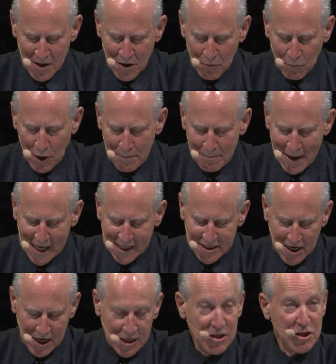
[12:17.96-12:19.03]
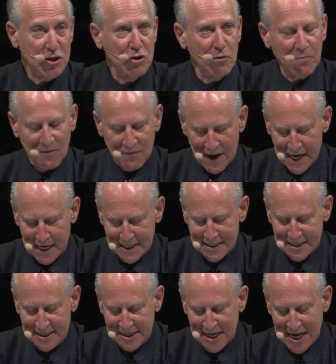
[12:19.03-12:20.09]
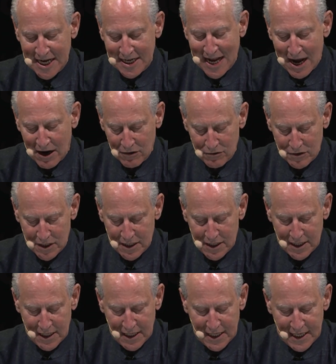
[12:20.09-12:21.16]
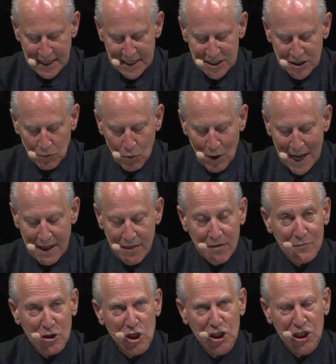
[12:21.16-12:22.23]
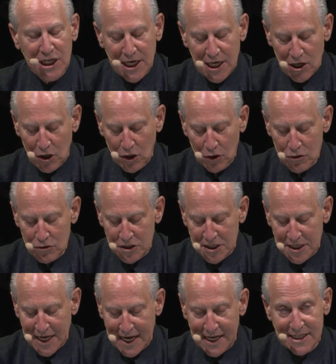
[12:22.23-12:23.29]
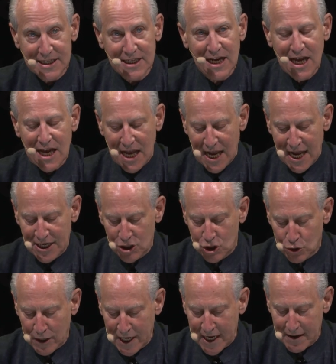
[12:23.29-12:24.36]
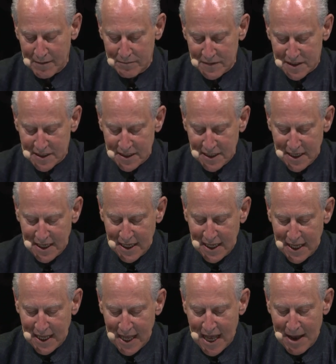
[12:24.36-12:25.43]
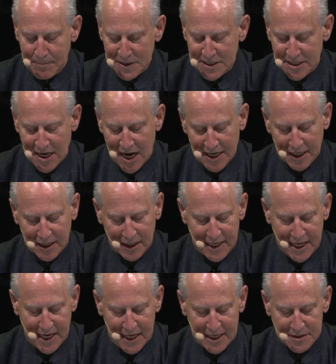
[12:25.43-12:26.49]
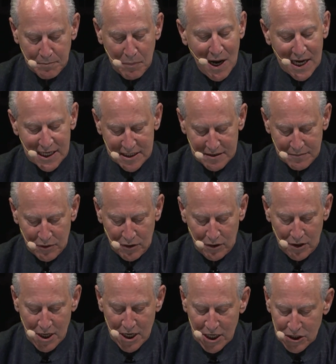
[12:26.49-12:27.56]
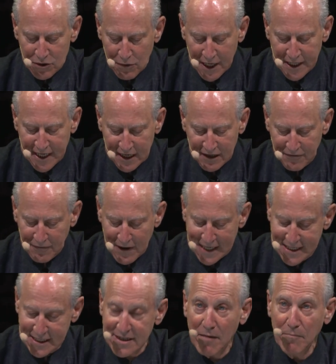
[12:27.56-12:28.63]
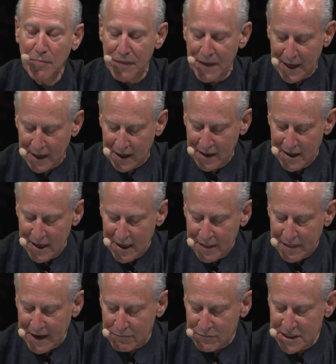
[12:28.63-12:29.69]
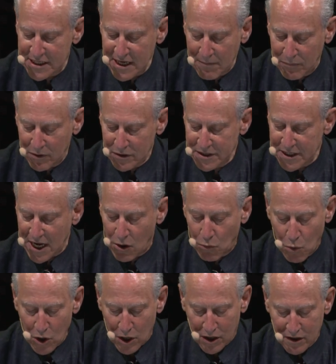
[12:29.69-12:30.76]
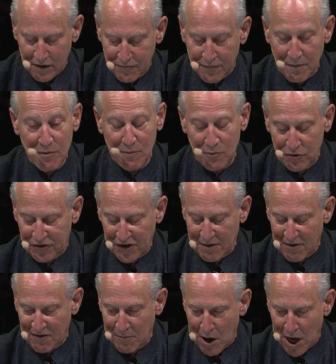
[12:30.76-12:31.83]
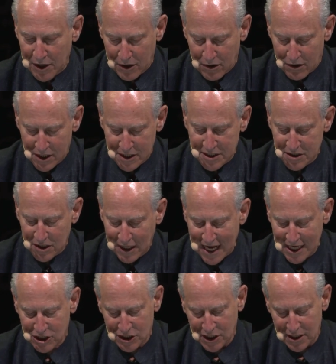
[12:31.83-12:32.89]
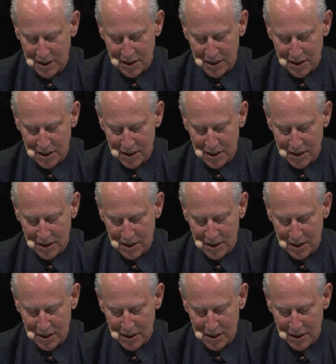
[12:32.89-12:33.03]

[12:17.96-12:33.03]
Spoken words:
What makes unsupervised stand out is the way the machine hallucinates and dreams. Episodically, it is possible to identify something that resembles a work from the Museum of Modern Art's collection,